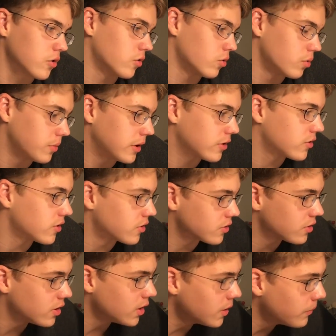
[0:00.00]
So makes
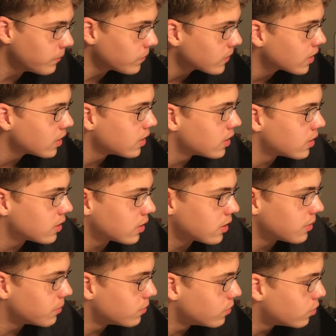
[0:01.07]
sense there.
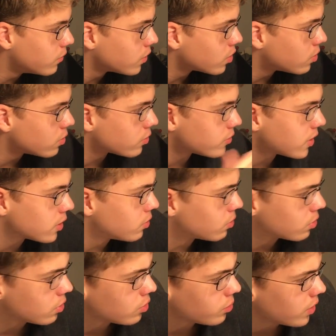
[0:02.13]
Moving on right
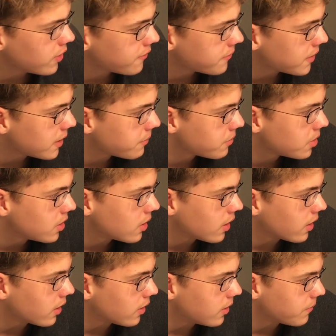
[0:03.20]
onto the wave map.
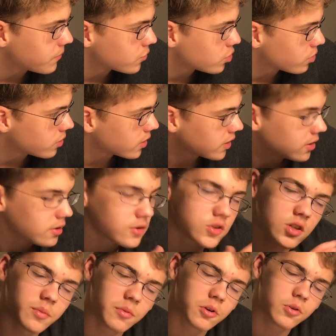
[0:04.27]
So again,
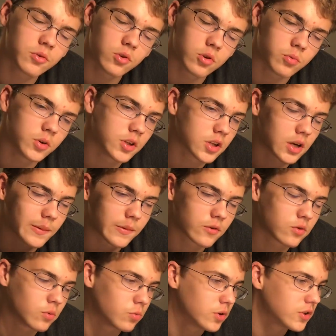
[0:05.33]
similar to the wind coming
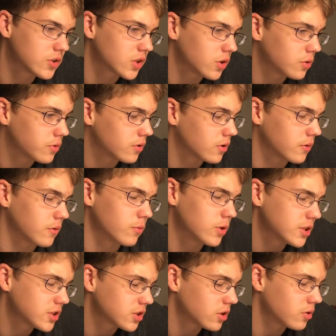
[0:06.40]
from
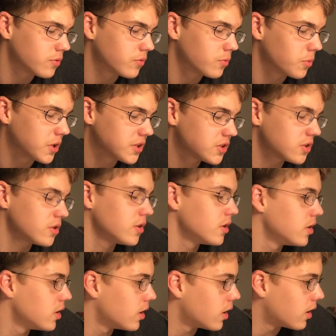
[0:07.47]
west-southwest,
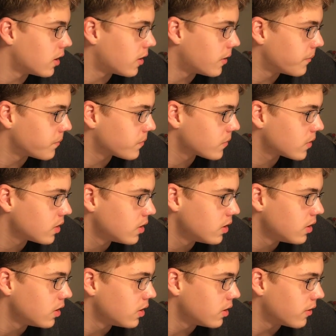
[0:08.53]

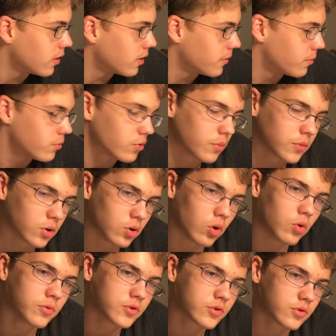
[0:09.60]
from the
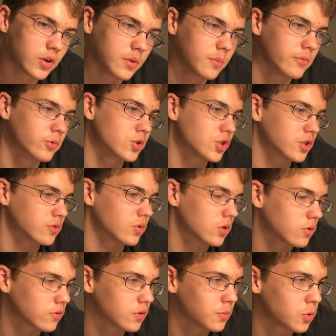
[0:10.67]
Gulf Stream, which is
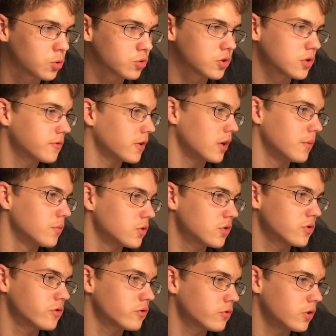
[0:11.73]
one of the most famous
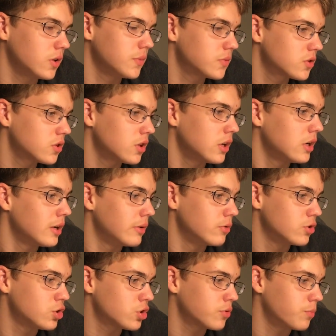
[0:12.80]
streams
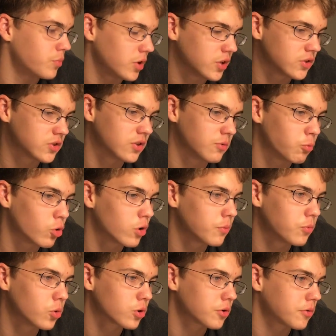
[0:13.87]
which brings the
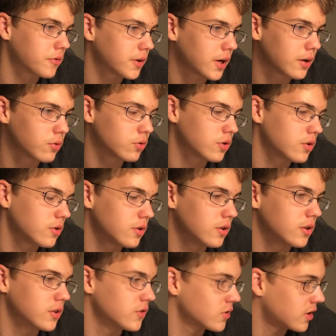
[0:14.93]
warm water around
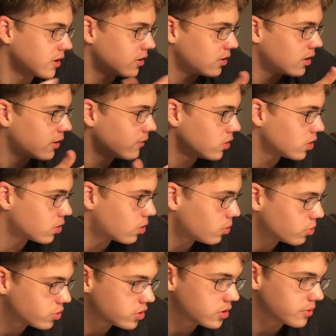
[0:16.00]
the Scandinavian
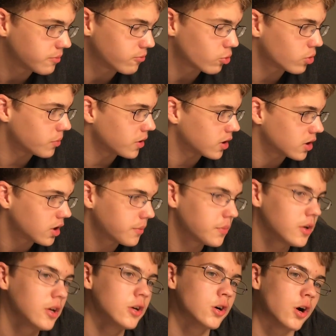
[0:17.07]
coast and warming it
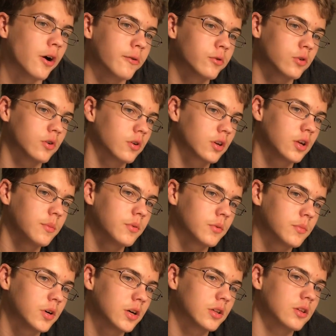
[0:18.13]
up. However, keep in
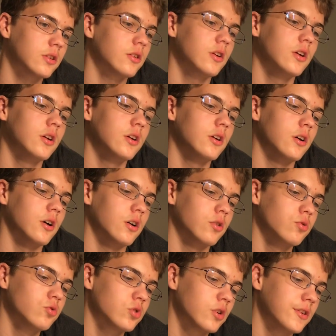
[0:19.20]
mind that
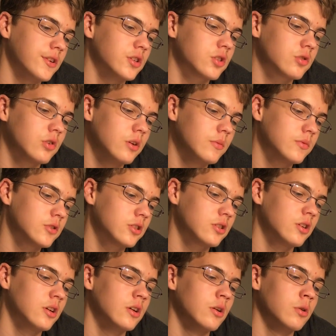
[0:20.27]
usually streams
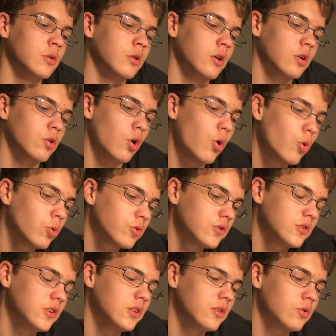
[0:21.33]
cool
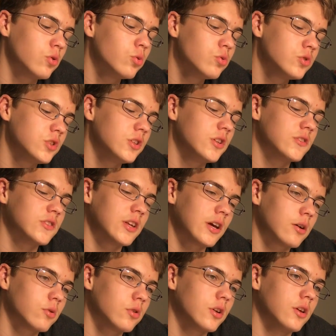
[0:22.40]
cities
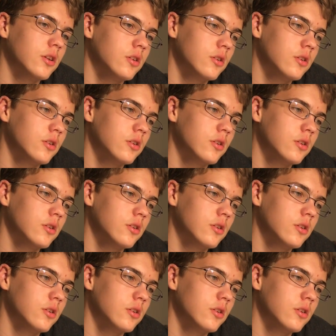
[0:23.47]
down